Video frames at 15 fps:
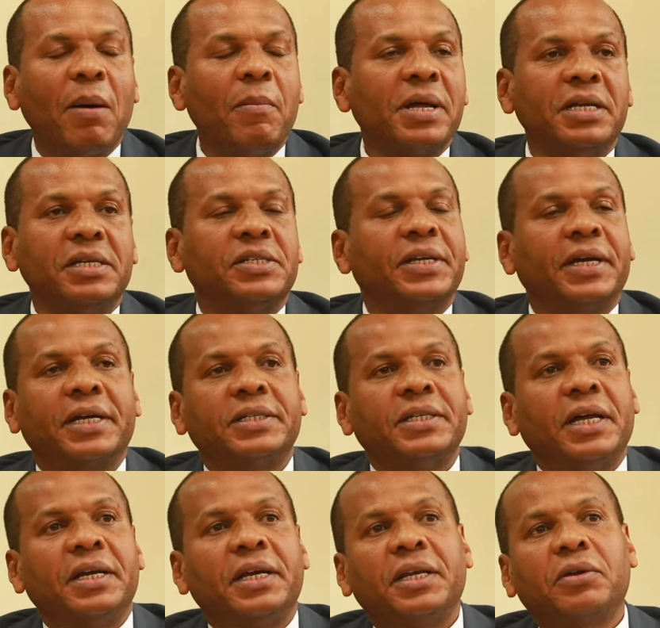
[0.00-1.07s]
permanent
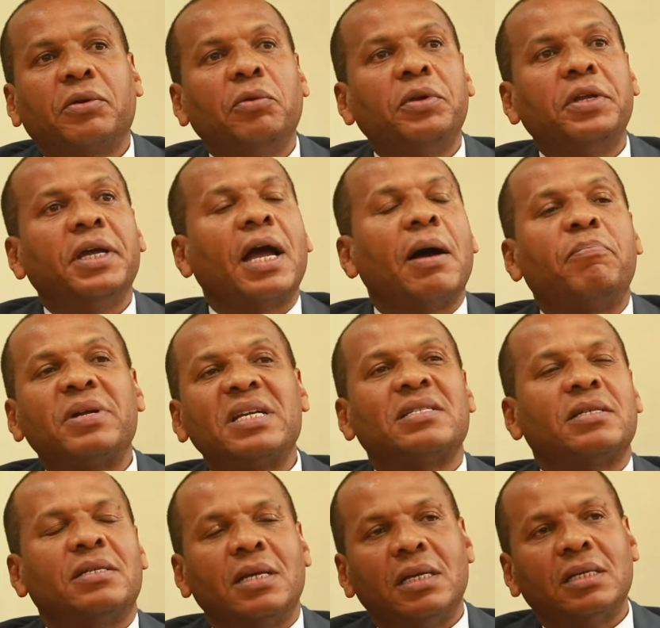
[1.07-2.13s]
secretary, including a
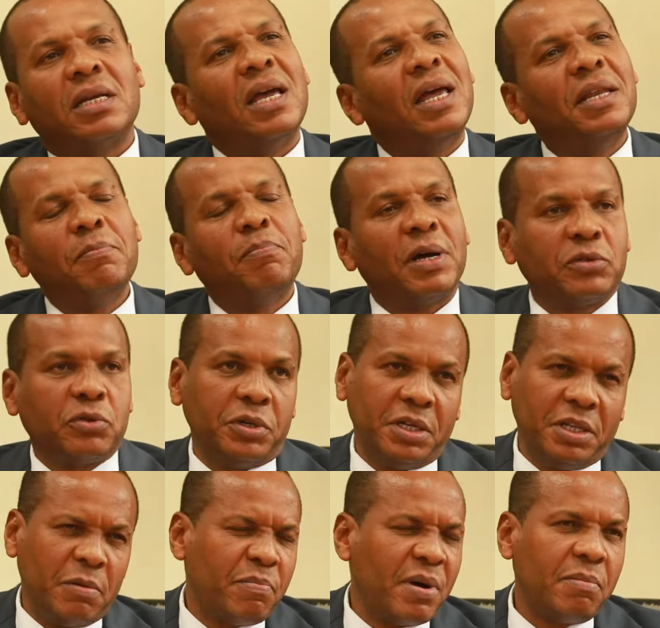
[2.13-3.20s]
president, any person
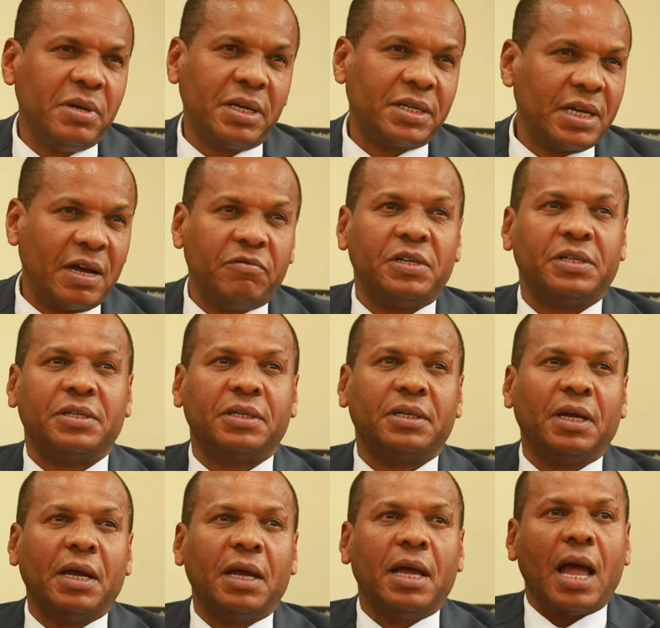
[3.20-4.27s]
in the public service.
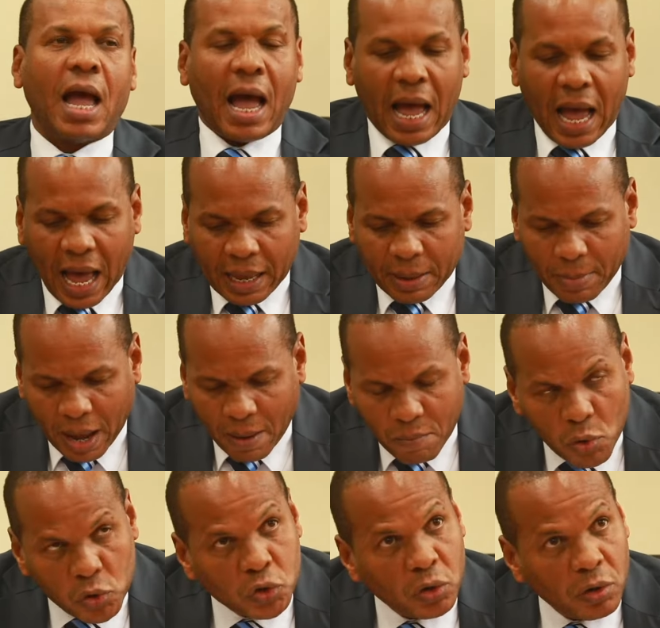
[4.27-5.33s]
A
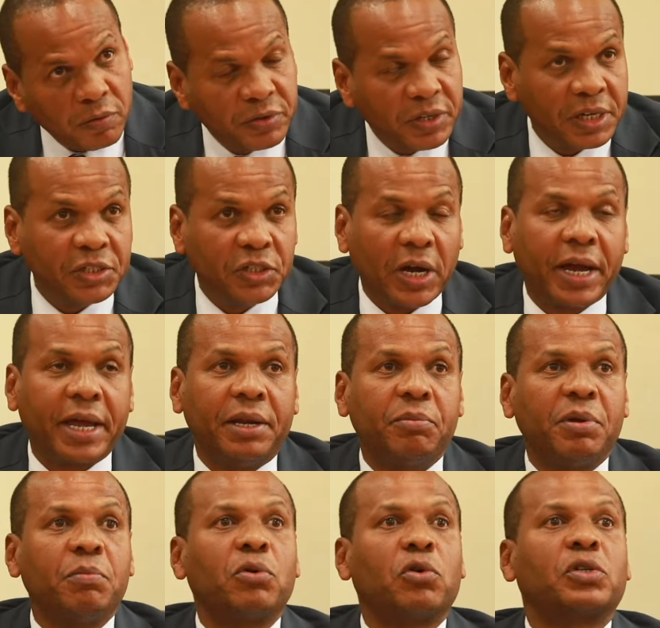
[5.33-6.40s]
motion of censure can
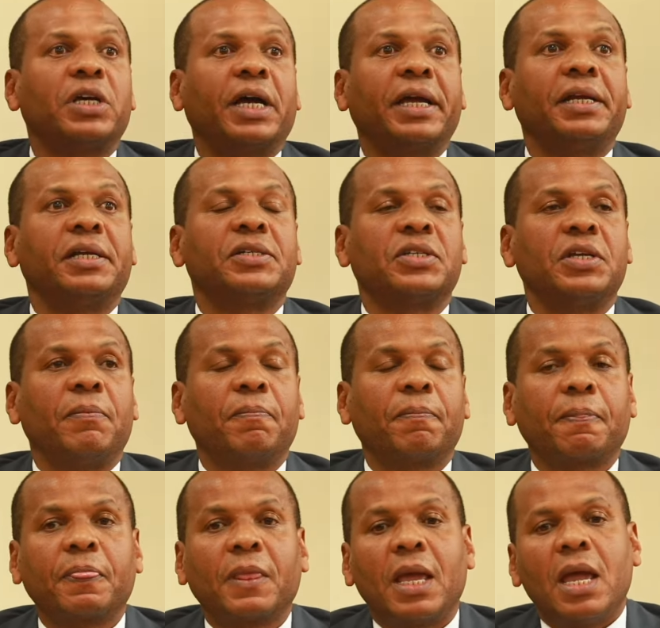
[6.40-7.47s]
be brought against them.
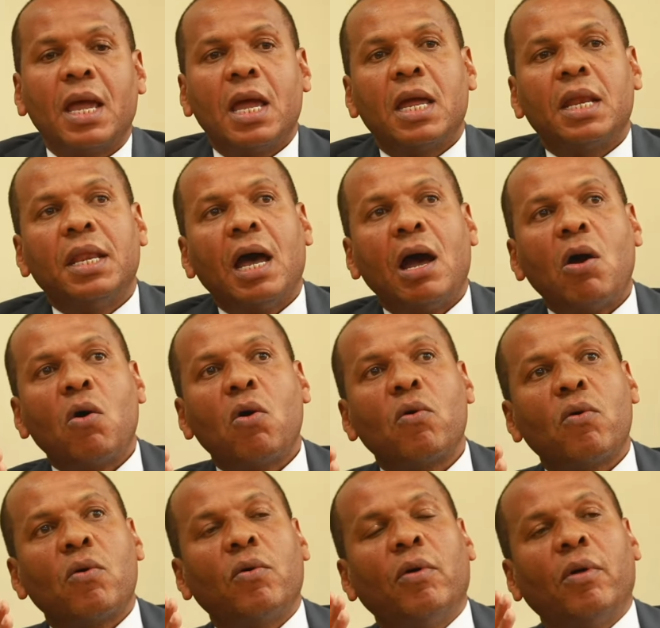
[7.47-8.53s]
Now,
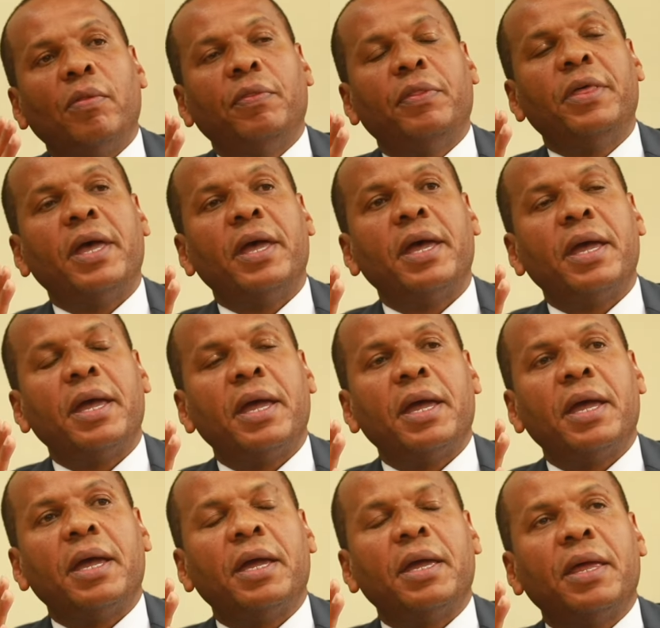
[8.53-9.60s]

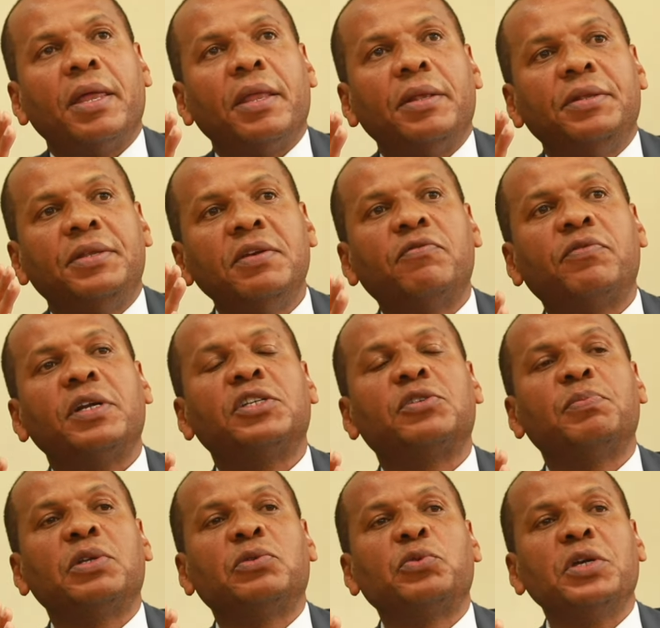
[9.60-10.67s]
the difference
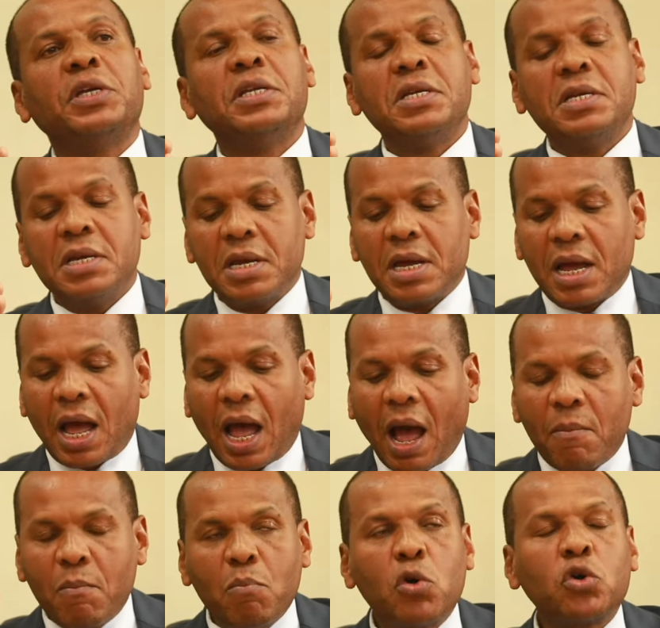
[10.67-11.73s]
between
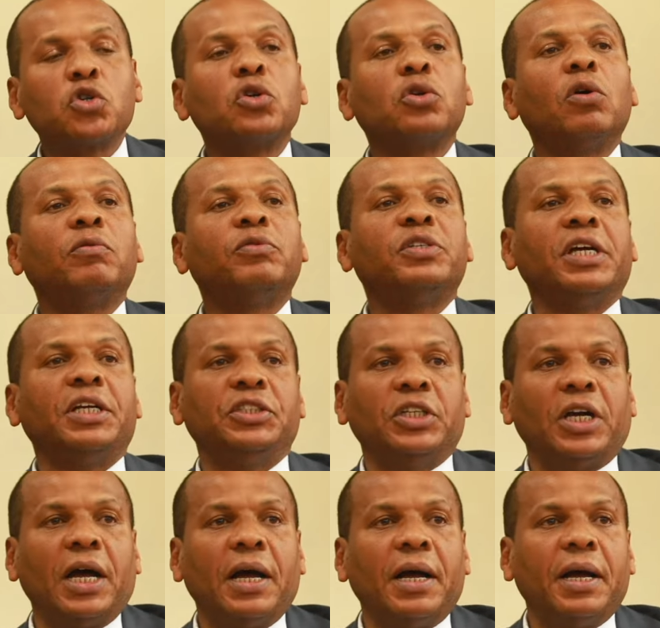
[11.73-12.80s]
a motion of
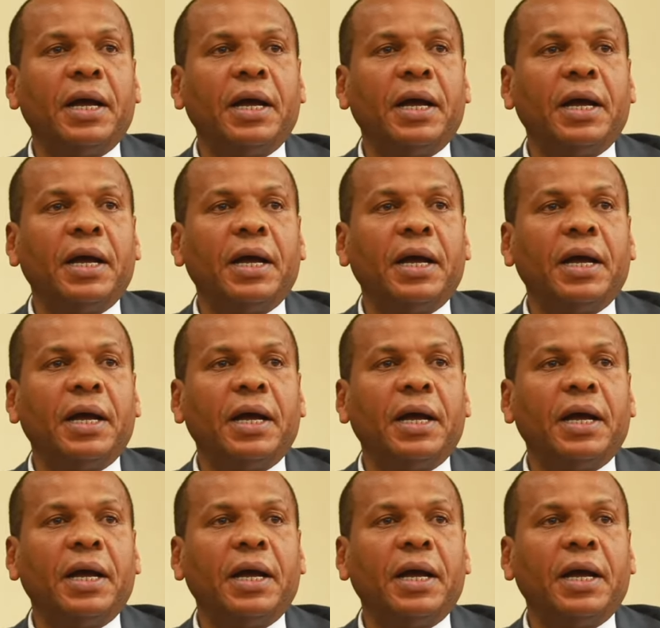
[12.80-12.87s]
censure